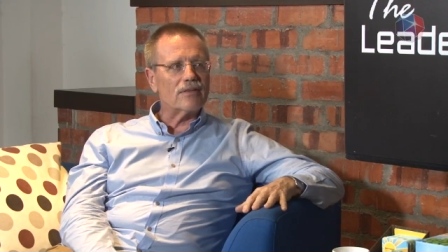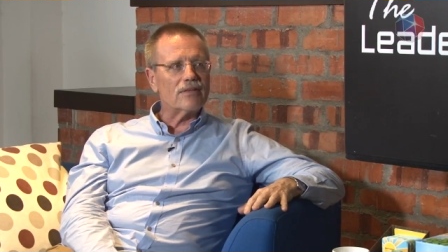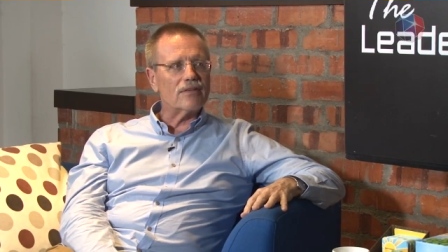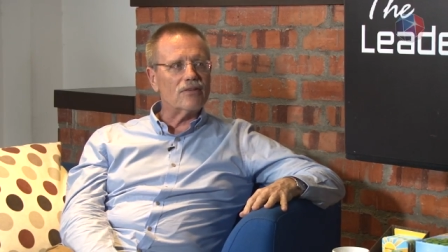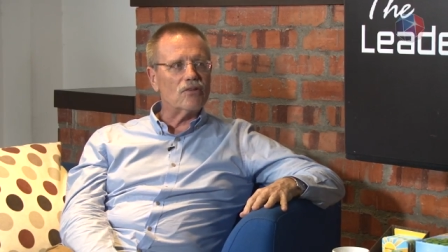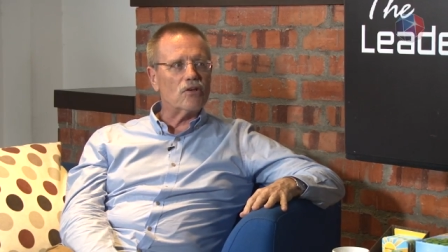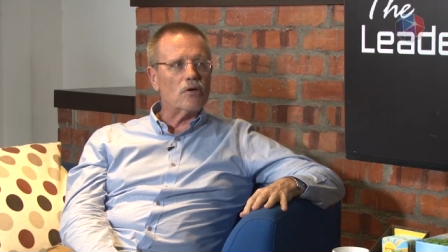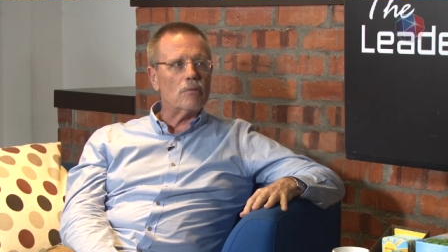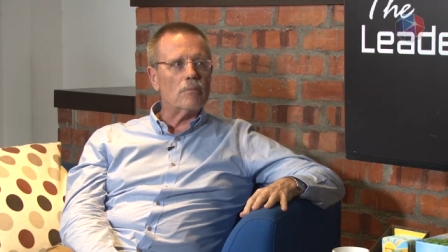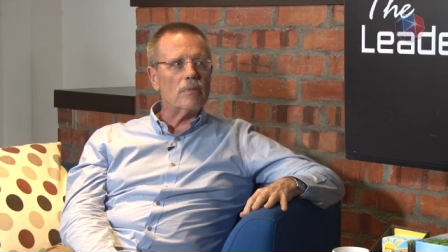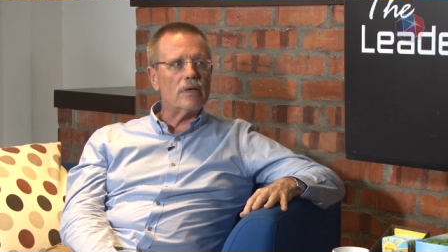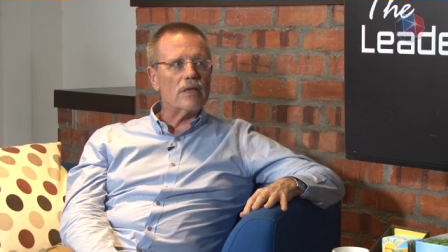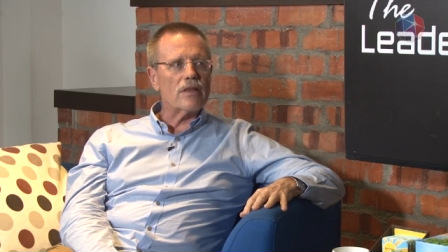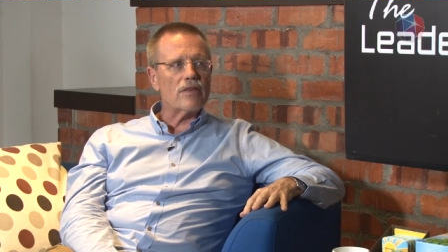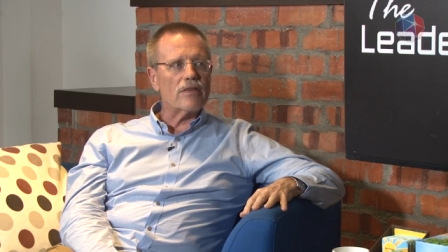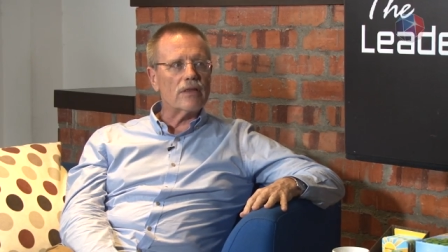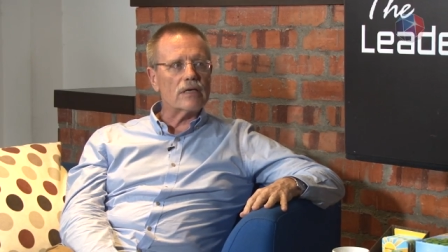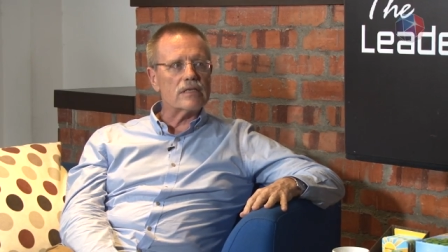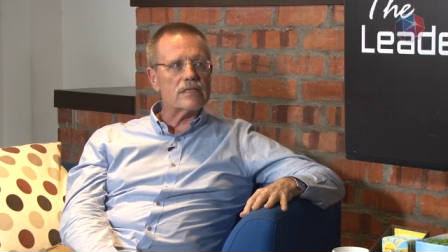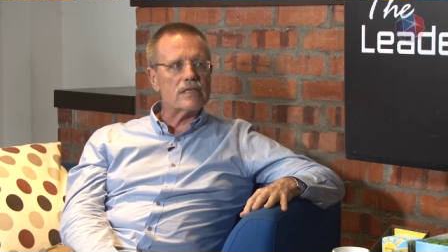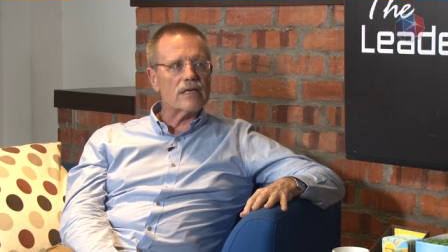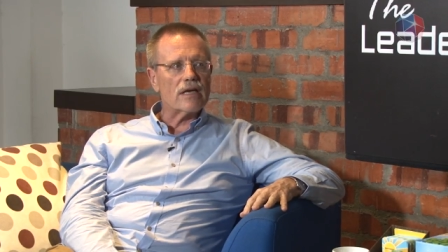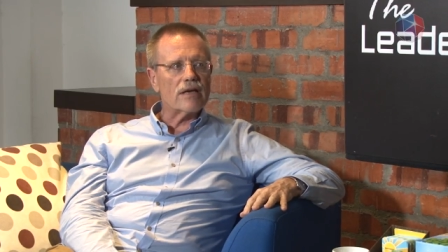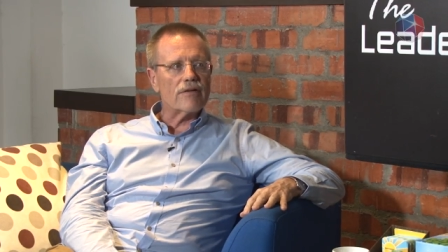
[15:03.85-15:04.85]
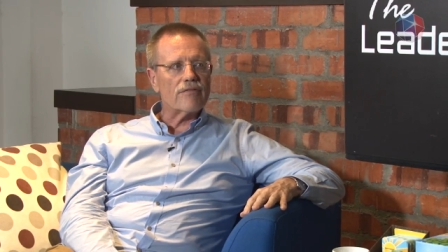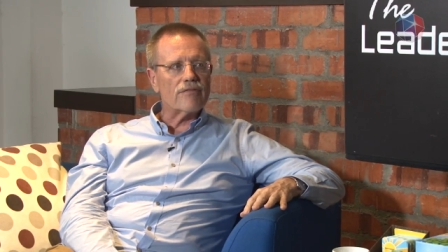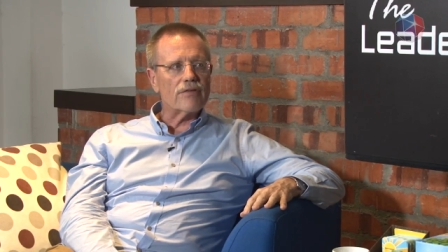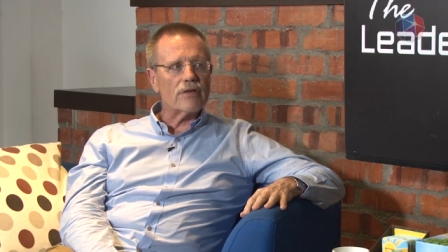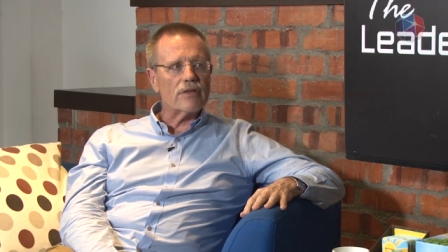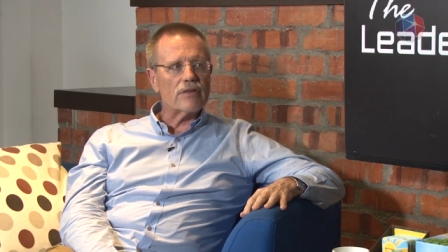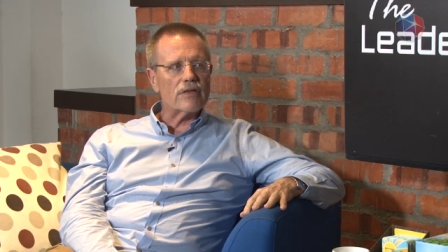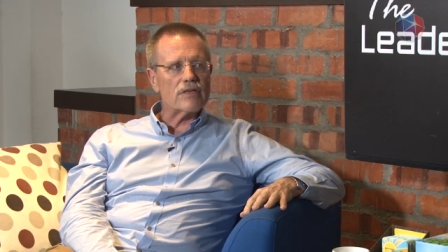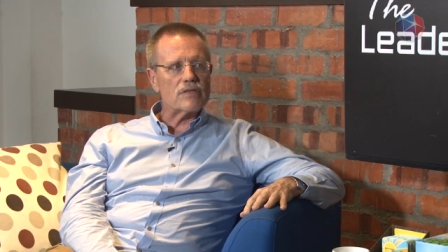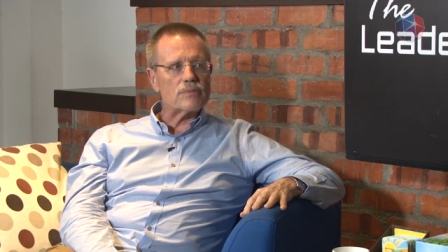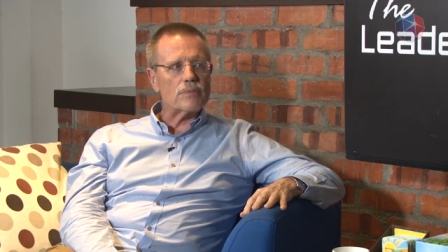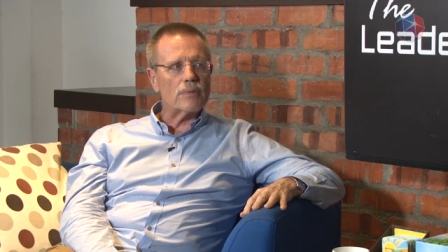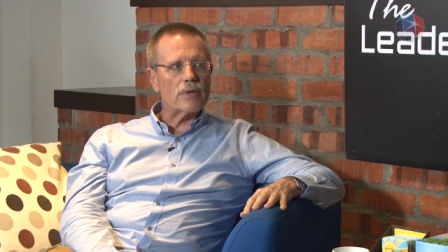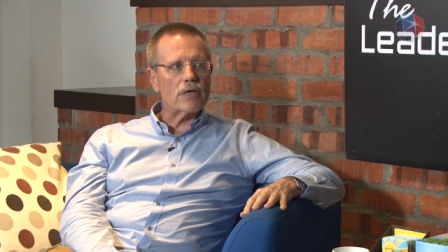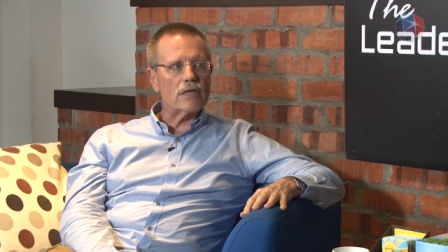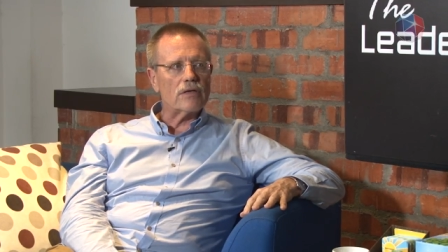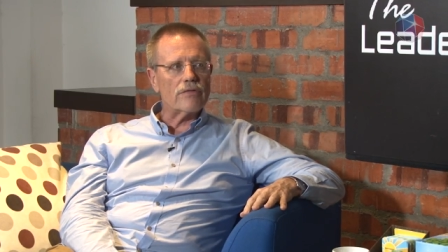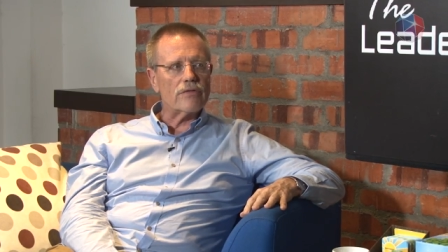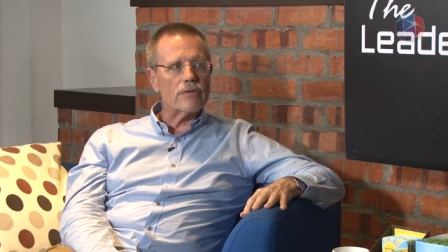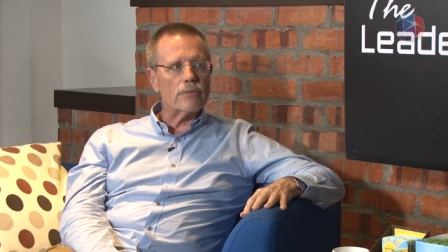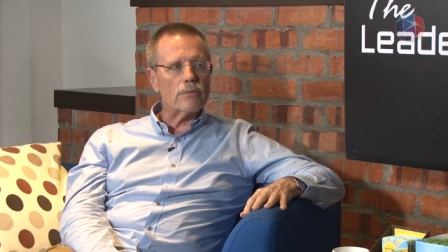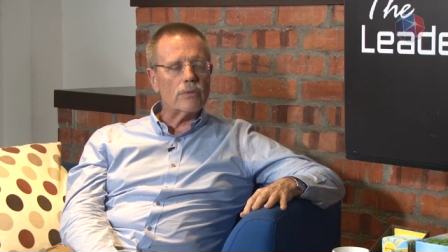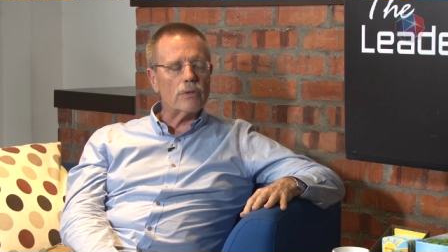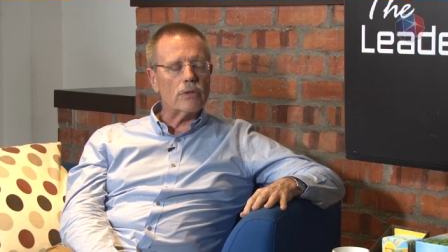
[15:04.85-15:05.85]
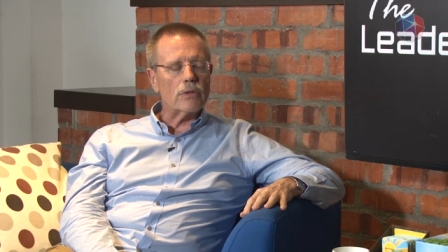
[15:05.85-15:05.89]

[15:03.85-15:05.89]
normally things have in this part of the world.